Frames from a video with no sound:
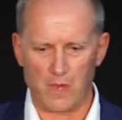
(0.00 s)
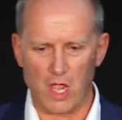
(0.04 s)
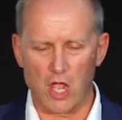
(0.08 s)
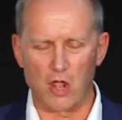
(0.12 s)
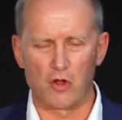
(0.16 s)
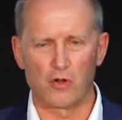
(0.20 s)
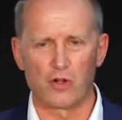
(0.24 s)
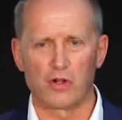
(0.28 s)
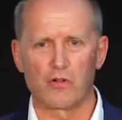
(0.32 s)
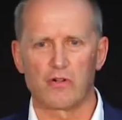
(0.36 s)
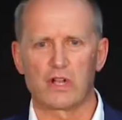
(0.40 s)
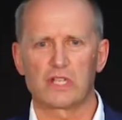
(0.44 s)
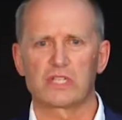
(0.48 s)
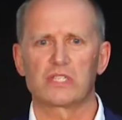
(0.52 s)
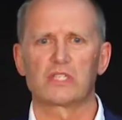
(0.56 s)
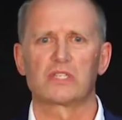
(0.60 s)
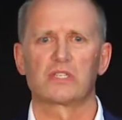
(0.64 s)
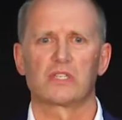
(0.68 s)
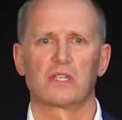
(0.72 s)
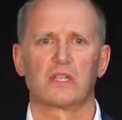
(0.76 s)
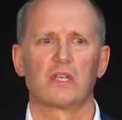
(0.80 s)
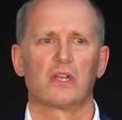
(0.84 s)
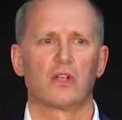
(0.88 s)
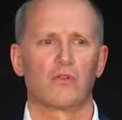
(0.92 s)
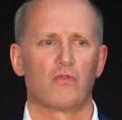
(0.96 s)

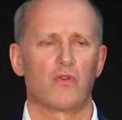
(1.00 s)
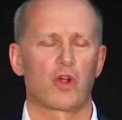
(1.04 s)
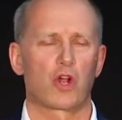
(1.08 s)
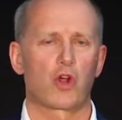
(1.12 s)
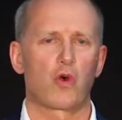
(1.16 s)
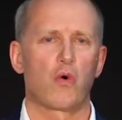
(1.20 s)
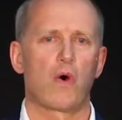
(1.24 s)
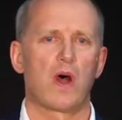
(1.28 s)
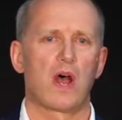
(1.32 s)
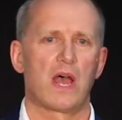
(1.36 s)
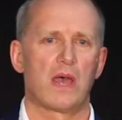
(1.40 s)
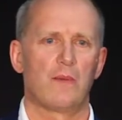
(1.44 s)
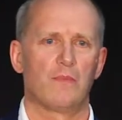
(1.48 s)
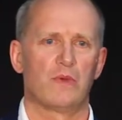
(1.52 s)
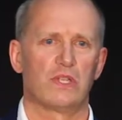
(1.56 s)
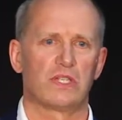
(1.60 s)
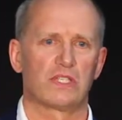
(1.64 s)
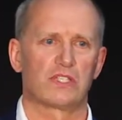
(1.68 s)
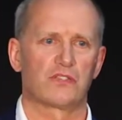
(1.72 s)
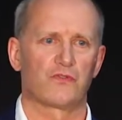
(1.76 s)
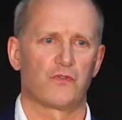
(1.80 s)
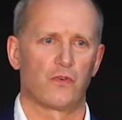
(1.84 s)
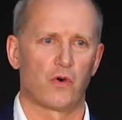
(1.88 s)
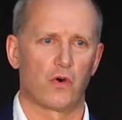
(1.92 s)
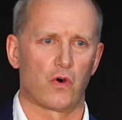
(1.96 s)
onerous
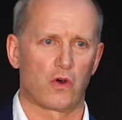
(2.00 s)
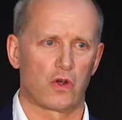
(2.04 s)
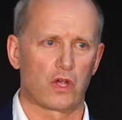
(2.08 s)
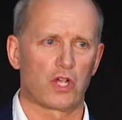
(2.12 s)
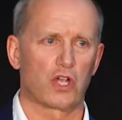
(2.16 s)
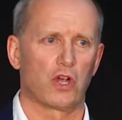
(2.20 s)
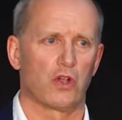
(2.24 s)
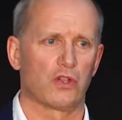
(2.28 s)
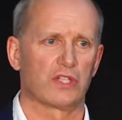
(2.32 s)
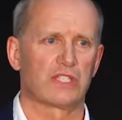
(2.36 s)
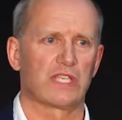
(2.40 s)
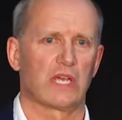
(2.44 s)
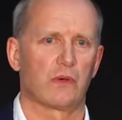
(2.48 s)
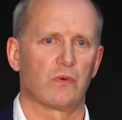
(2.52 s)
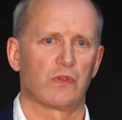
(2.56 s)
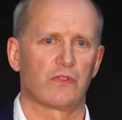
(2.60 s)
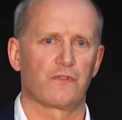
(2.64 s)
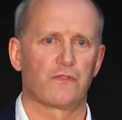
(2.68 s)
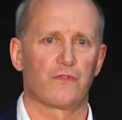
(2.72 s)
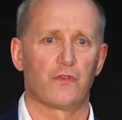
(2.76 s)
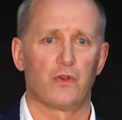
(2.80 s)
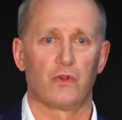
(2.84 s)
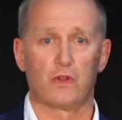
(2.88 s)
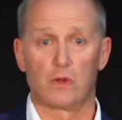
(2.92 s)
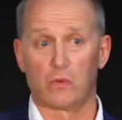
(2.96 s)
requirements for contact
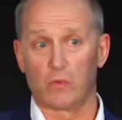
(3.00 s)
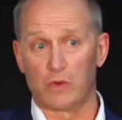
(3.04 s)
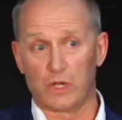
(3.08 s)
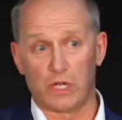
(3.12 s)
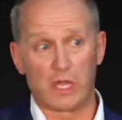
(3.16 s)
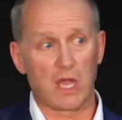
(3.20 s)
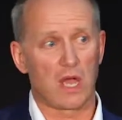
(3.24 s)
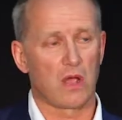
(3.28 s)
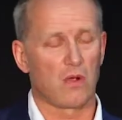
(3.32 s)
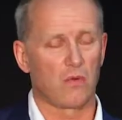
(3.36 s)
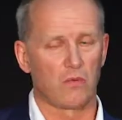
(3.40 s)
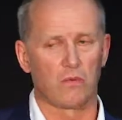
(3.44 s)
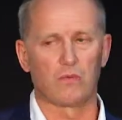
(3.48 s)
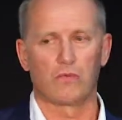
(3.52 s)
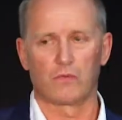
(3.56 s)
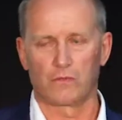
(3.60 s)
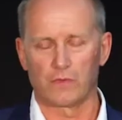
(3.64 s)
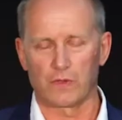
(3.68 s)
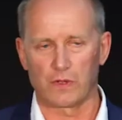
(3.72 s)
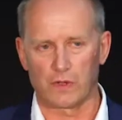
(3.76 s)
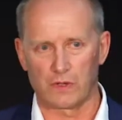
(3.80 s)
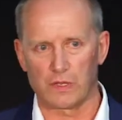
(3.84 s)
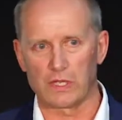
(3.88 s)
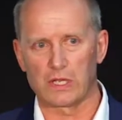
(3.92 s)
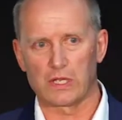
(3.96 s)
with food. And we know
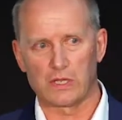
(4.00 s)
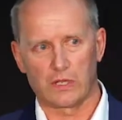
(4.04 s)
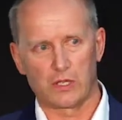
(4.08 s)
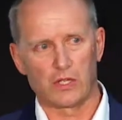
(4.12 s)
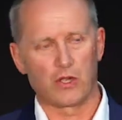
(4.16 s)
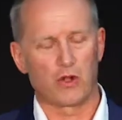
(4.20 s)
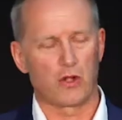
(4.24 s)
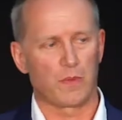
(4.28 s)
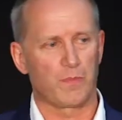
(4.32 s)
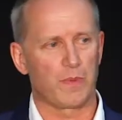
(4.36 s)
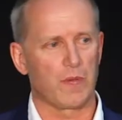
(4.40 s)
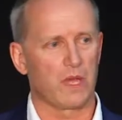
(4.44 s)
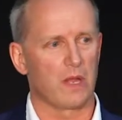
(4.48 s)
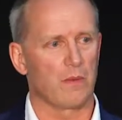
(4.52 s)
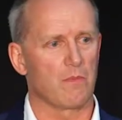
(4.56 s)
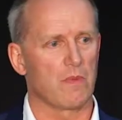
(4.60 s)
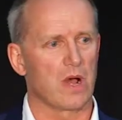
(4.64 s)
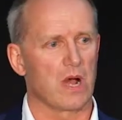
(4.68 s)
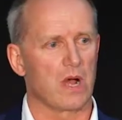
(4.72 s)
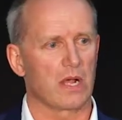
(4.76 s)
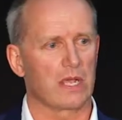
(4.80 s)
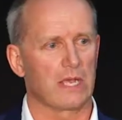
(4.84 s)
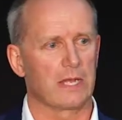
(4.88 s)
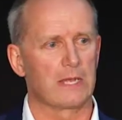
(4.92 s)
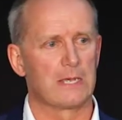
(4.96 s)
in the European
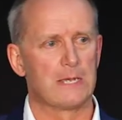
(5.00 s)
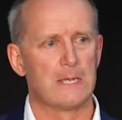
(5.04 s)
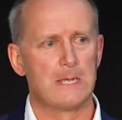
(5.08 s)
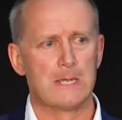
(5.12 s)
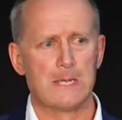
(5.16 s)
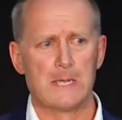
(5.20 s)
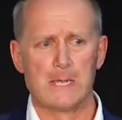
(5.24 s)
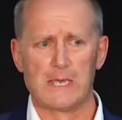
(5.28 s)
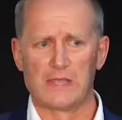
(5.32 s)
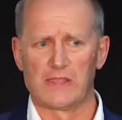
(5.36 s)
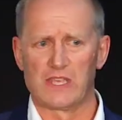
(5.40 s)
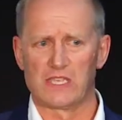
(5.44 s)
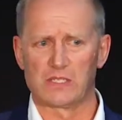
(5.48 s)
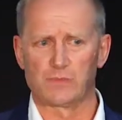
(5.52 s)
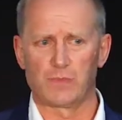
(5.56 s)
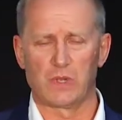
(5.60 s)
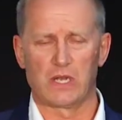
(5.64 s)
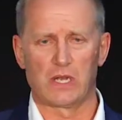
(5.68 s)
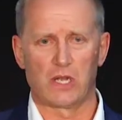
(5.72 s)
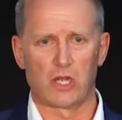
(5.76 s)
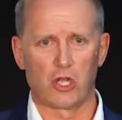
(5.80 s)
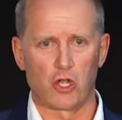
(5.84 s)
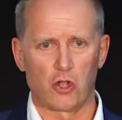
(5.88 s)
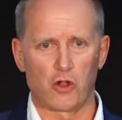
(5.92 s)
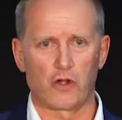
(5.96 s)
market, there's
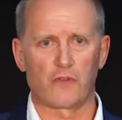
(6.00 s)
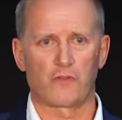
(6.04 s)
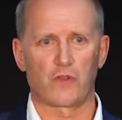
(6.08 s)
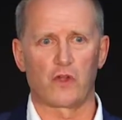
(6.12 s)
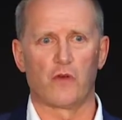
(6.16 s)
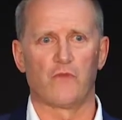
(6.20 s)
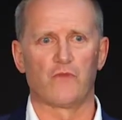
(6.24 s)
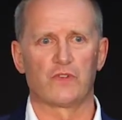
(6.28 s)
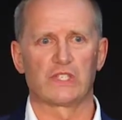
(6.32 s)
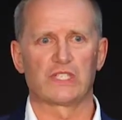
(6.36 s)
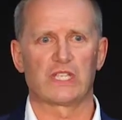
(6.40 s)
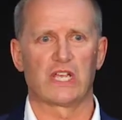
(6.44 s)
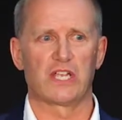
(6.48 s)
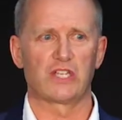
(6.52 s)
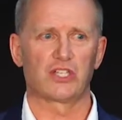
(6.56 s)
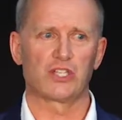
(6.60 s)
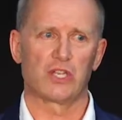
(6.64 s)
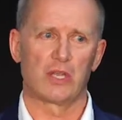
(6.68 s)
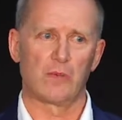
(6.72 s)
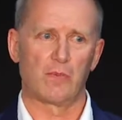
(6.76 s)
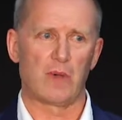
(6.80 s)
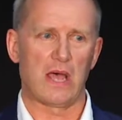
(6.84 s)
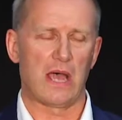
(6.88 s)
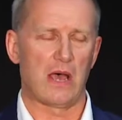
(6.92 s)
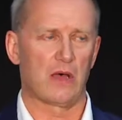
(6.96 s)
been a lot of
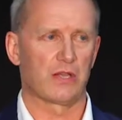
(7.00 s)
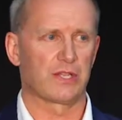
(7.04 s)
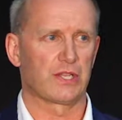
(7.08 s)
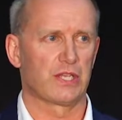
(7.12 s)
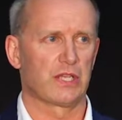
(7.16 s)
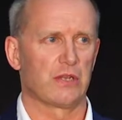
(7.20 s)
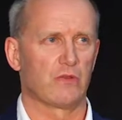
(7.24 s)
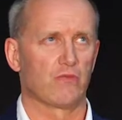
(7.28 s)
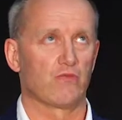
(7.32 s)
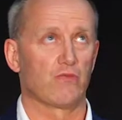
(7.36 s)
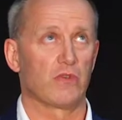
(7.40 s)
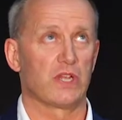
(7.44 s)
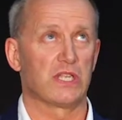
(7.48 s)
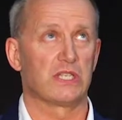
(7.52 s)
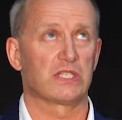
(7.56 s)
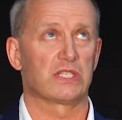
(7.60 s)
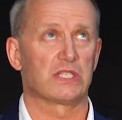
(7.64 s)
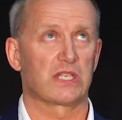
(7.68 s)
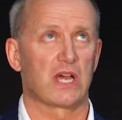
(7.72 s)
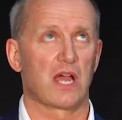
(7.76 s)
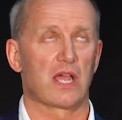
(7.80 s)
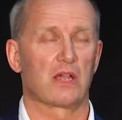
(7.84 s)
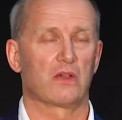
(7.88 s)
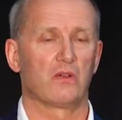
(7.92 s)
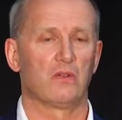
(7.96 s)
conversation about the
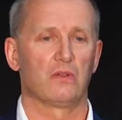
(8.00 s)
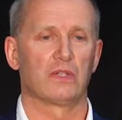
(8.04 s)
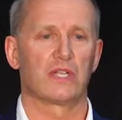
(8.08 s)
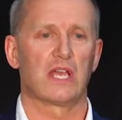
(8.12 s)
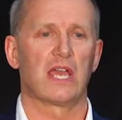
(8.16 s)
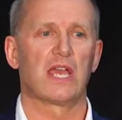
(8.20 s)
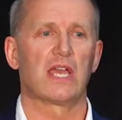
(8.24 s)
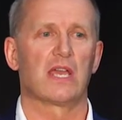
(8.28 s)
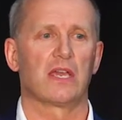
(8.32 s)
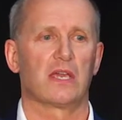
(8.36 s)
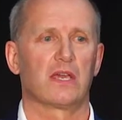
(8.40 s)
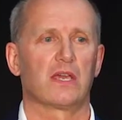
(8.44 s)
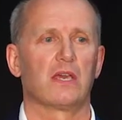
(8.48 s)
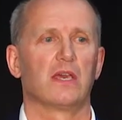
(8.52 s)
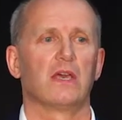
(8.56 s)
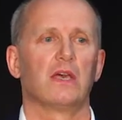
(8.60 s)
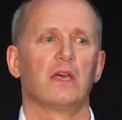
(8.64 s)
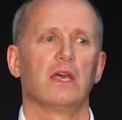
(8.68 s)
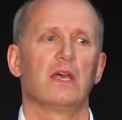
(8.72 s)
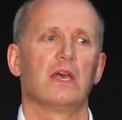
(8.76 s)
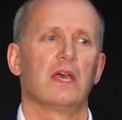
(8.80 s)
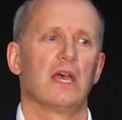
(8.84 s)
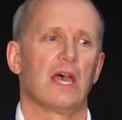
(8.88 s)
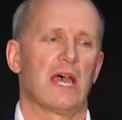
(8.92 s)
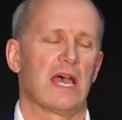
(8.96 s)
recycled ink
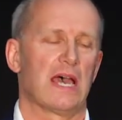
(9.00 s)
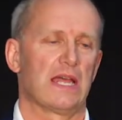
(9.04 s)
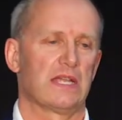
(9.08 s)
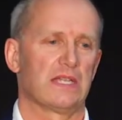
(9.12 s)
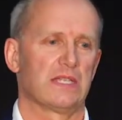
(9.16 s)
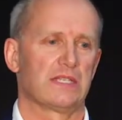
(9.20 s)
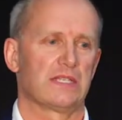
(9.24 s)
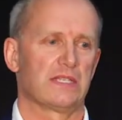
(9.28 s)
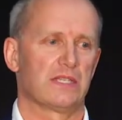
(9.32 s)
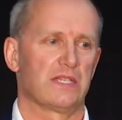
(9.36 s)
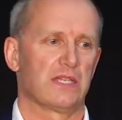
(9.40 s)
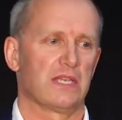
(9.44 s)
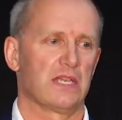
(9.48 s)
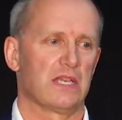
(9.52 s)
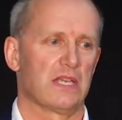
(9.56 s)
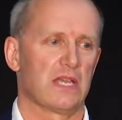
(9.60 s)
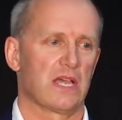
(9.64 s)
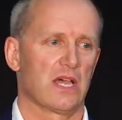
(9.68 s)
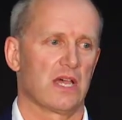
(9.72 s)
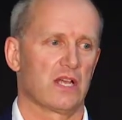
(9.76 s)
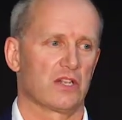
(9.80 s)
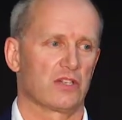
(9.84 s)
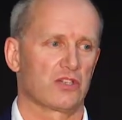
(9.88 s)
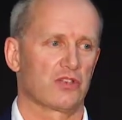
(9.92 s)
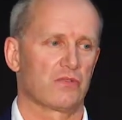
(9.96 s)
and
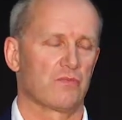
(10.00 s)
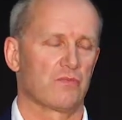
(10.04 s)
the